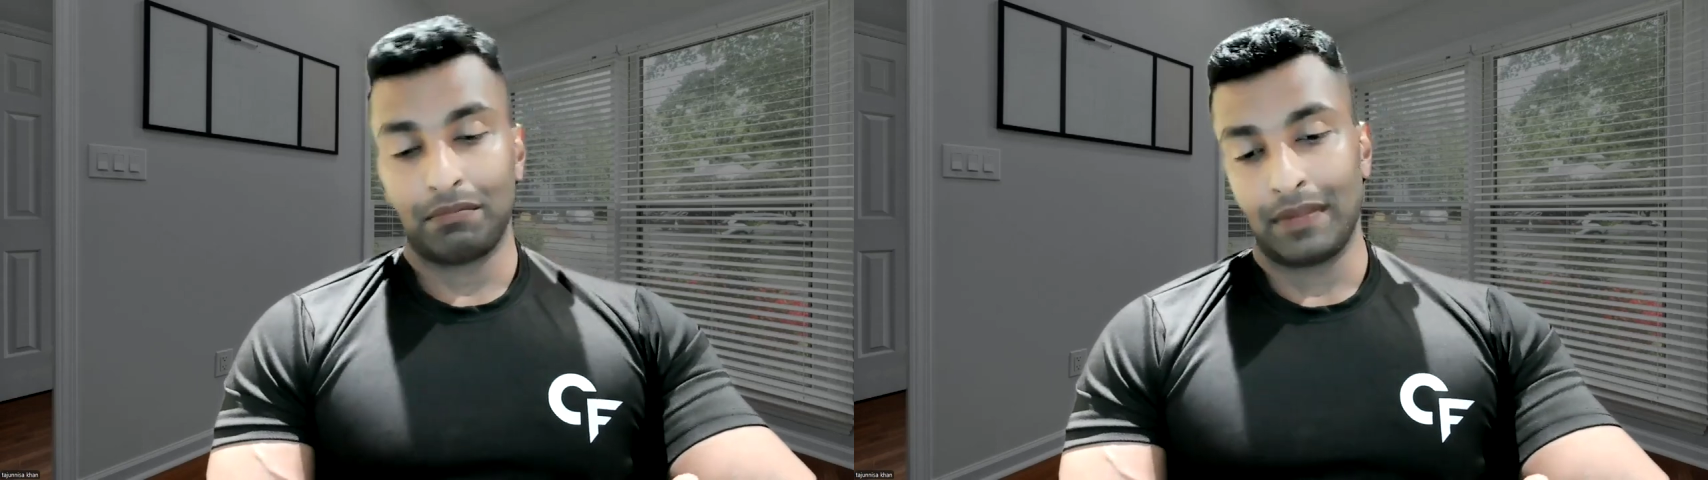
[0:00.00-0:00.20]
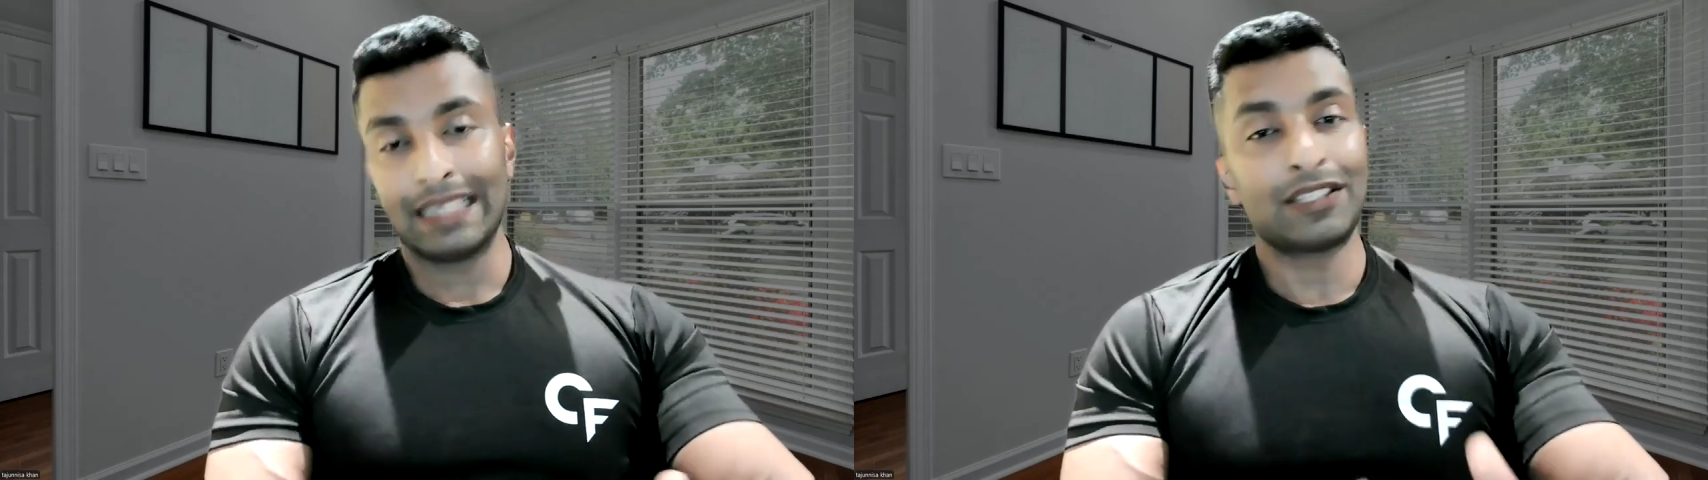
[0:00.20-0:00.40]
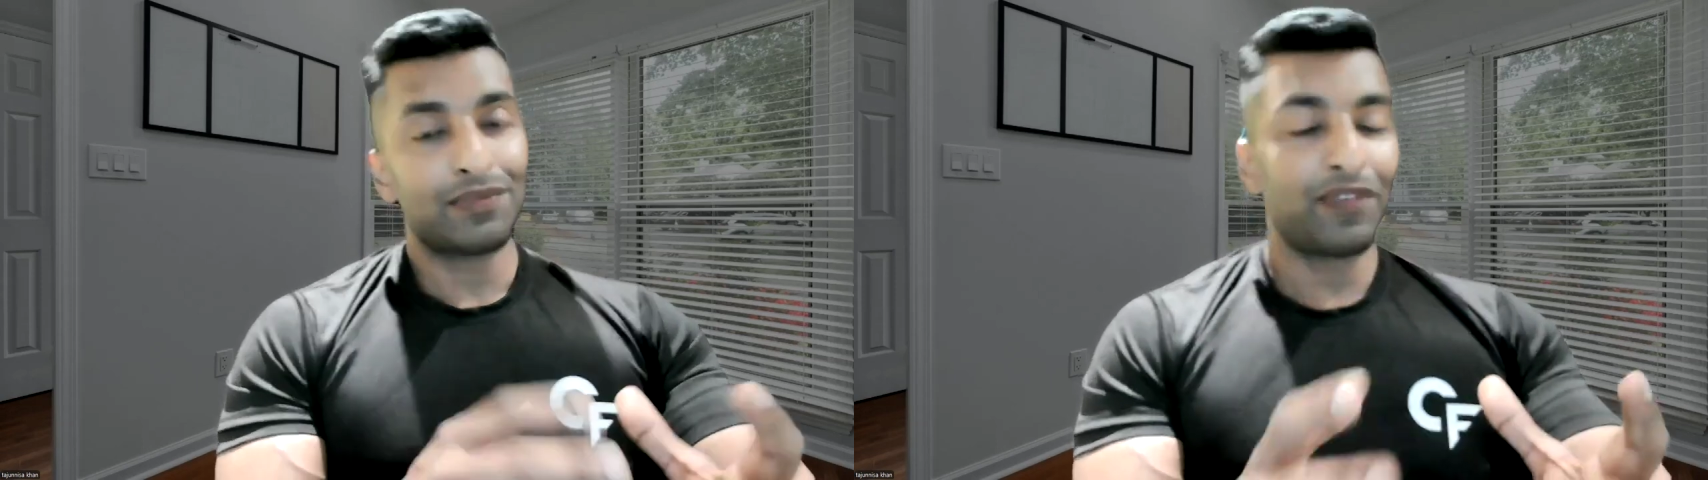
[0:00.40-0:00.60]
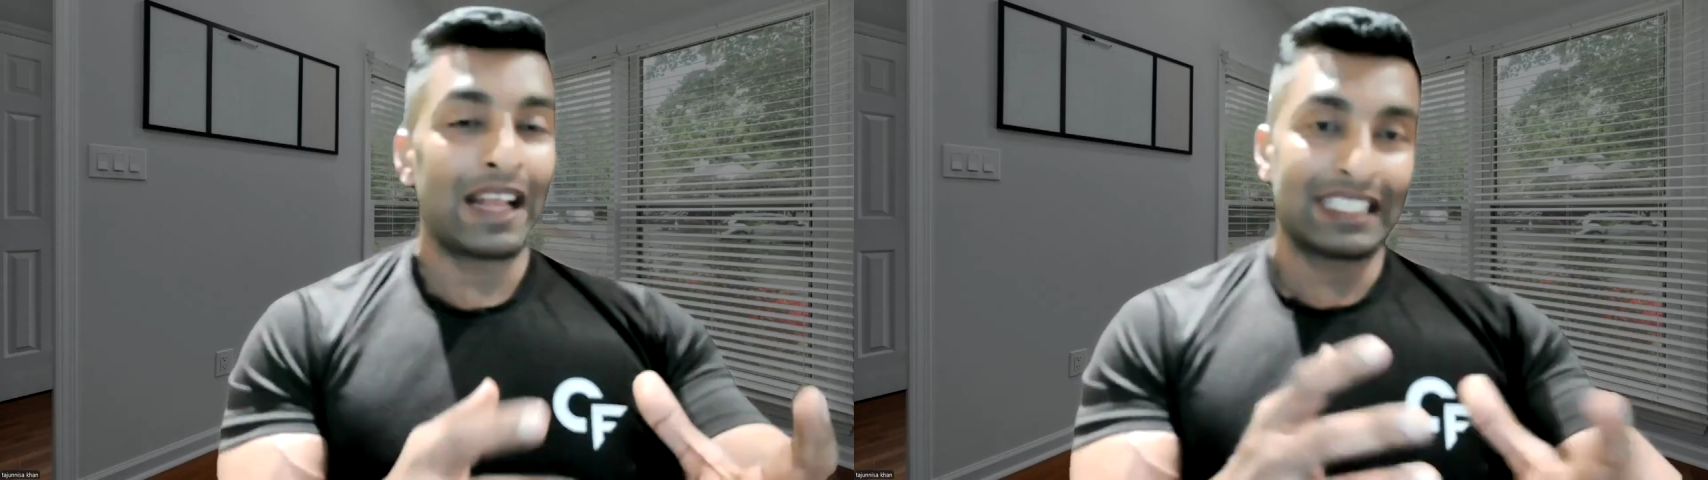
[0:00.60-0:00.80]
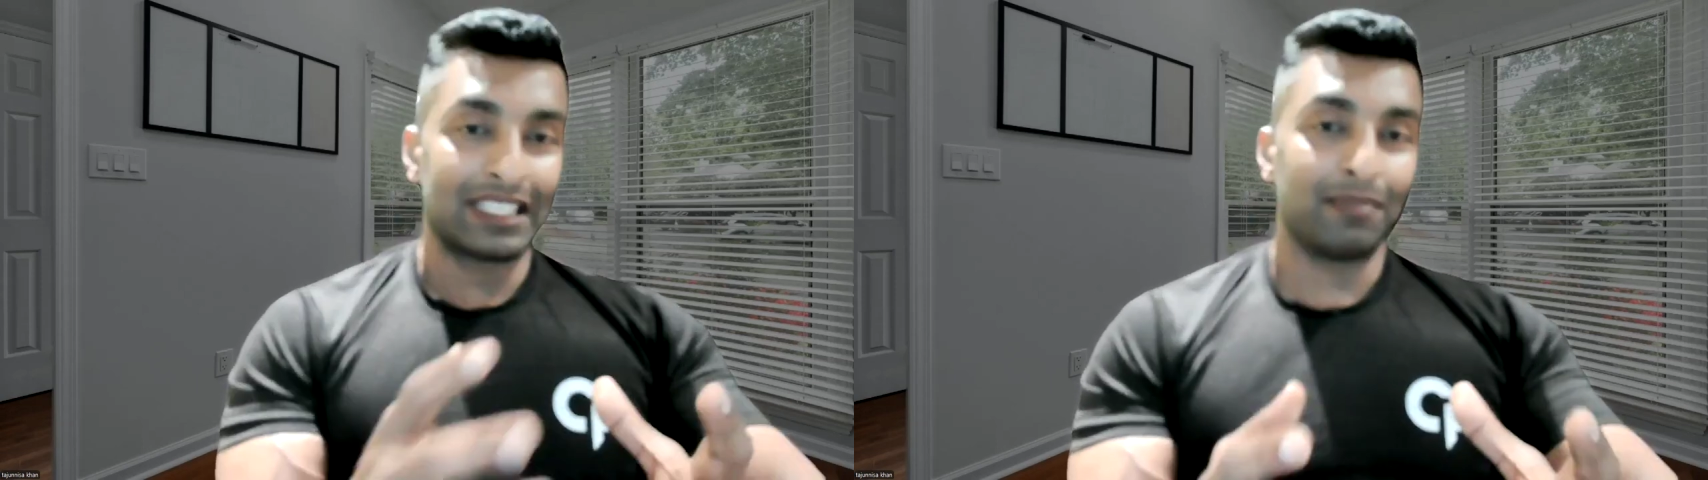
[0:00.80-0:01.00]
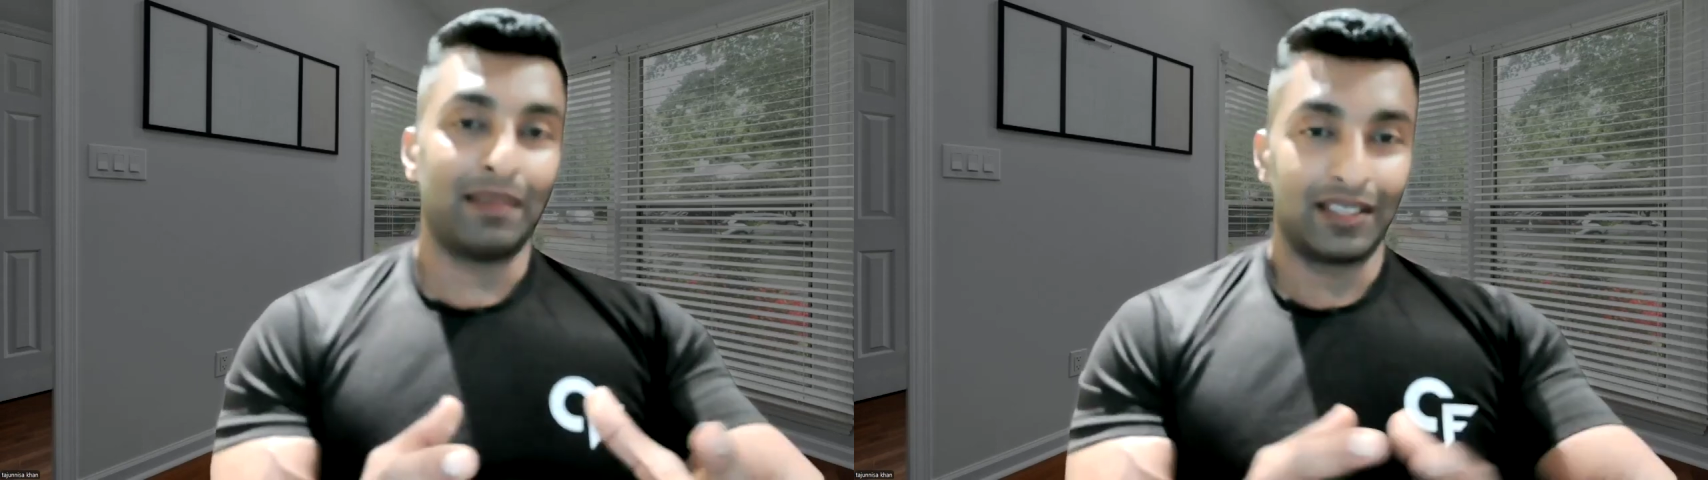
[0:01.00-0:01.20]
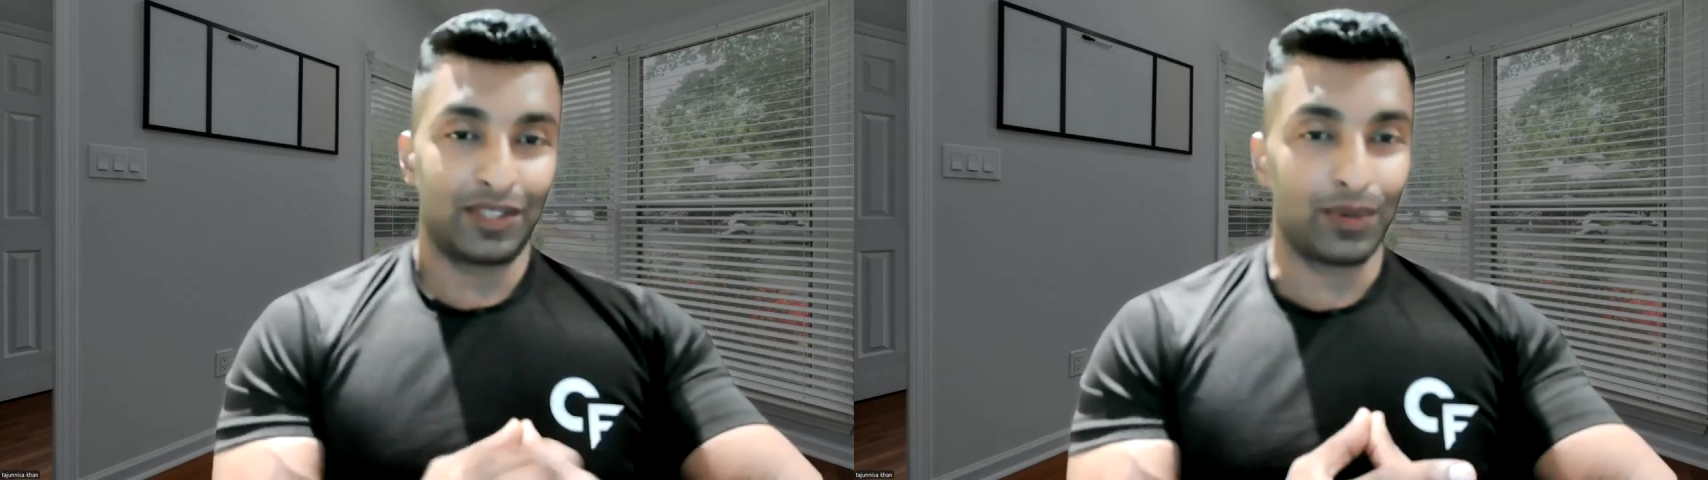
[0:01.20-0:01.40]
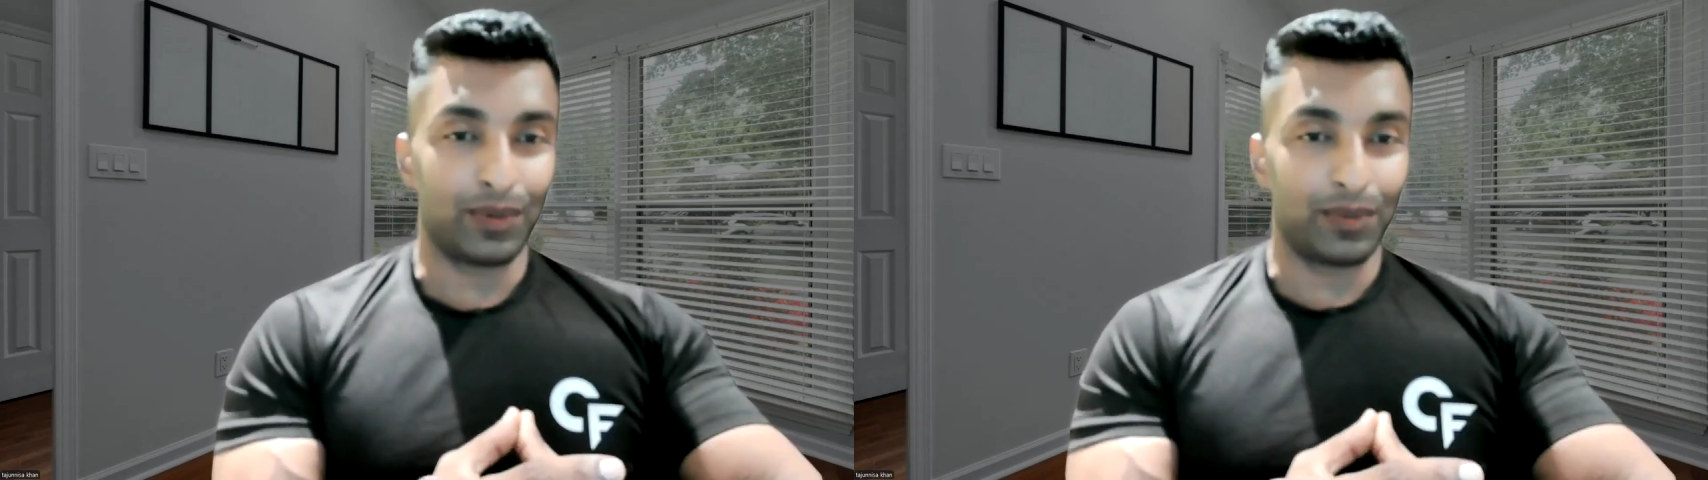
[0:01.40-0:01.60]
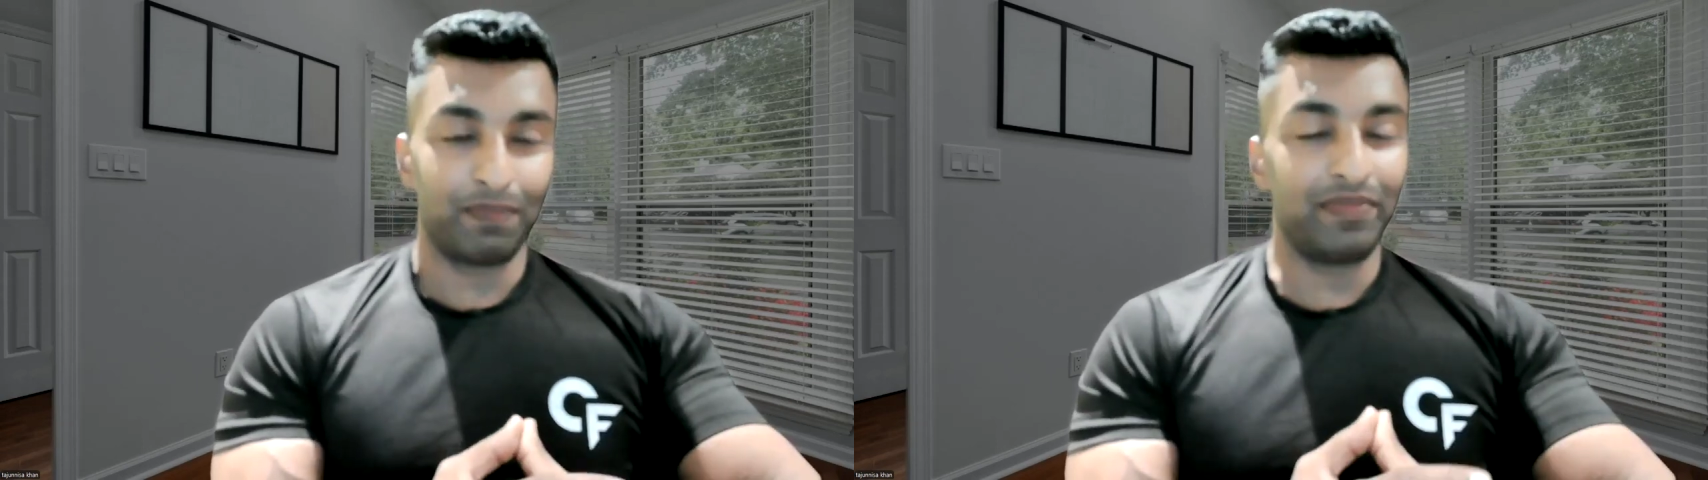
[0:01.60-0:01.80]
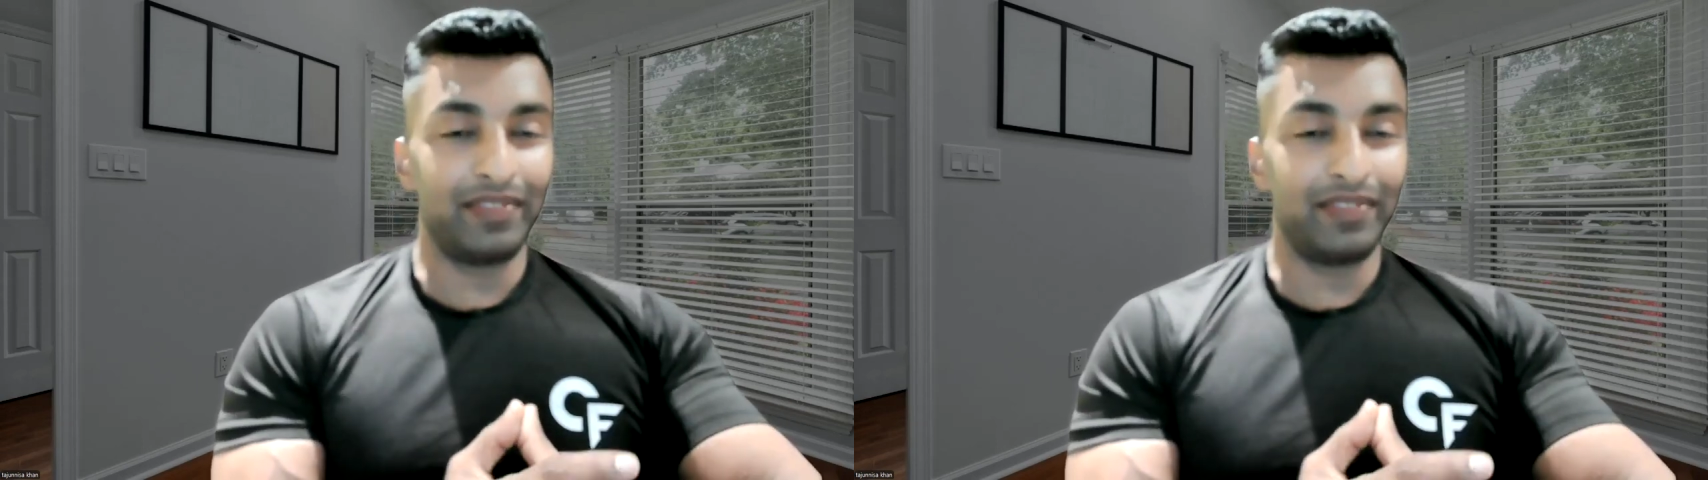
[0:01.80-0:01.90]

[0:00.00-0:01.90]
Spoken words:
it's flexible. So